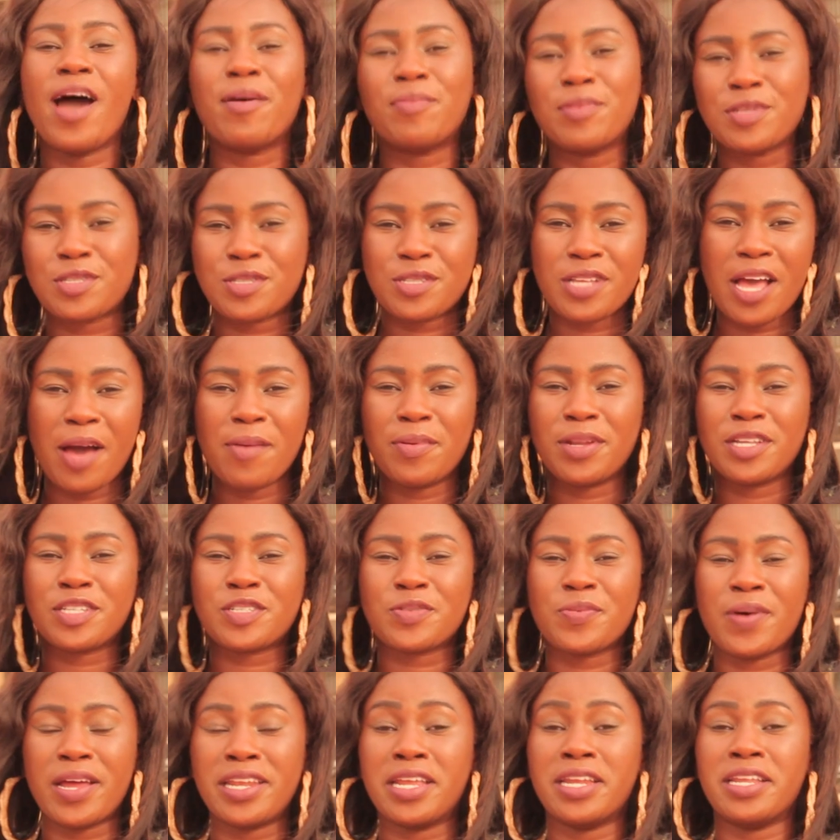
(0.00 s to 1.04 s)
I will see you
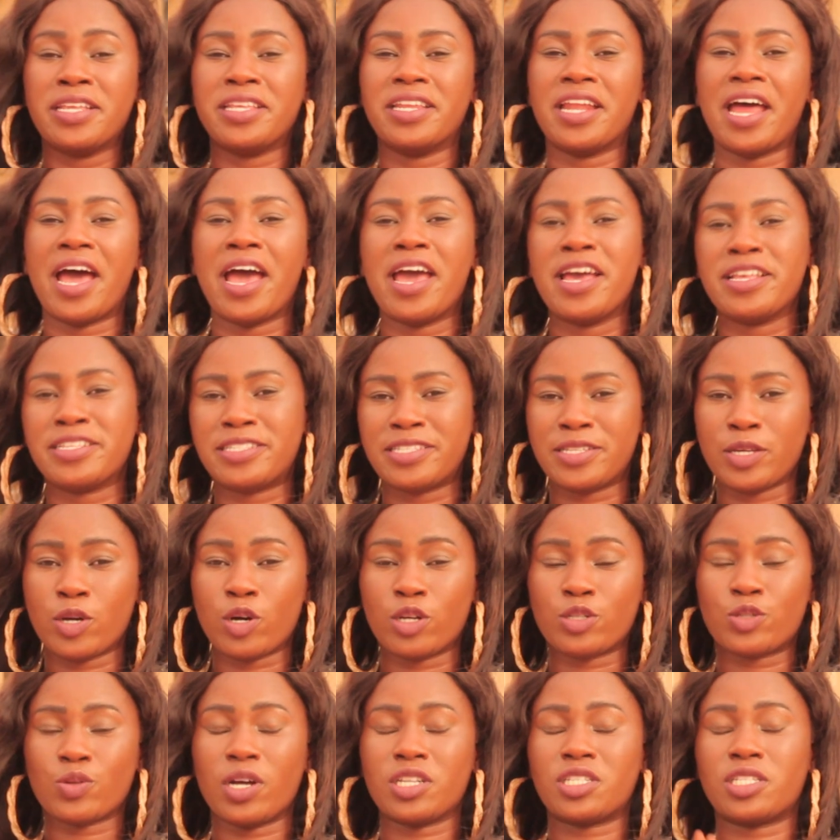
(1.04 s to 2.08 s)
video ready in our SC
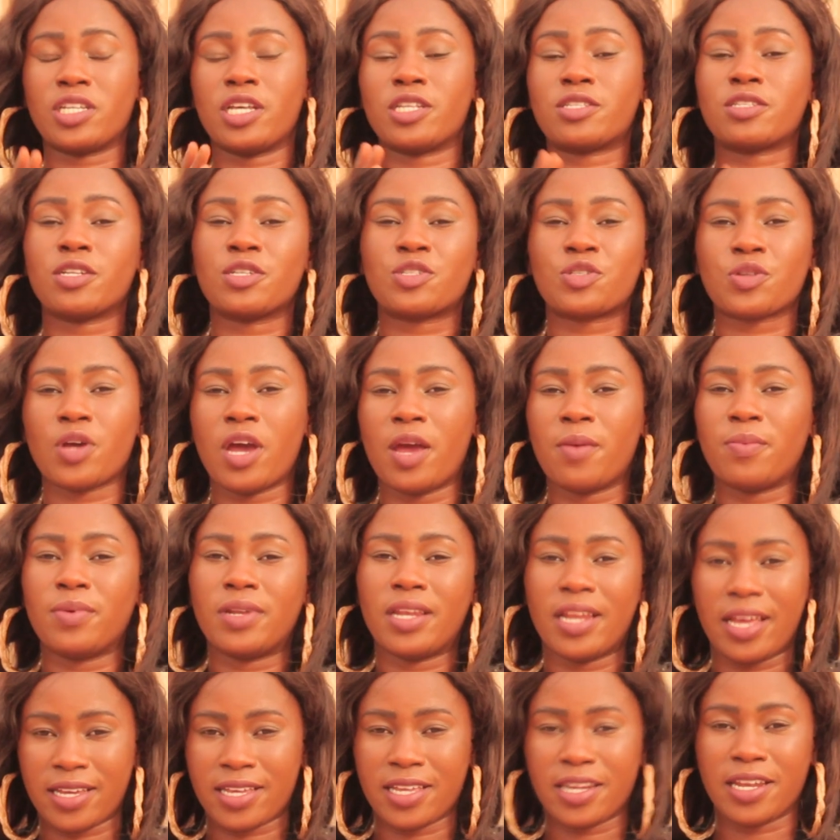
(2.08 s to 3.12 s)
because watch share, subscribe,
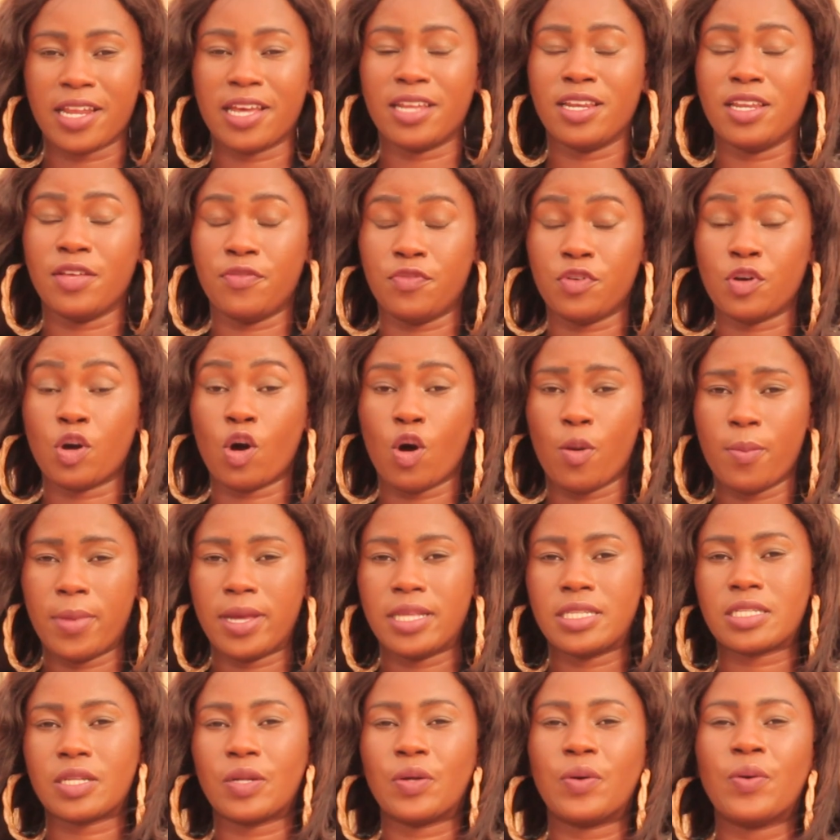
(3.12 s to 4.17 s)
like, and I leave you
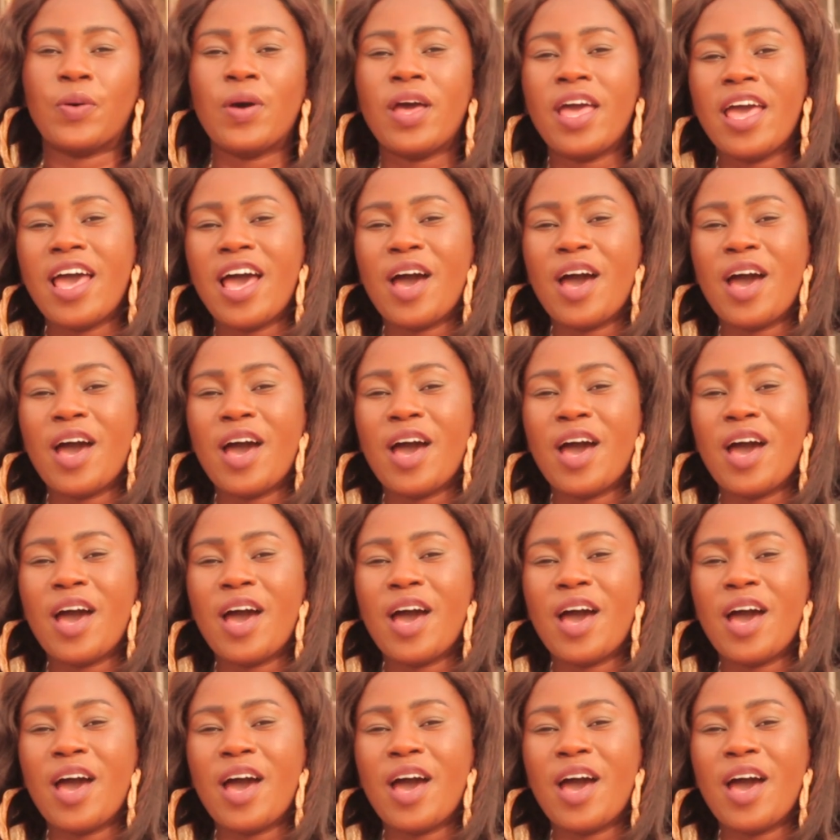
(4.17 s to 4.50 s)
comments now.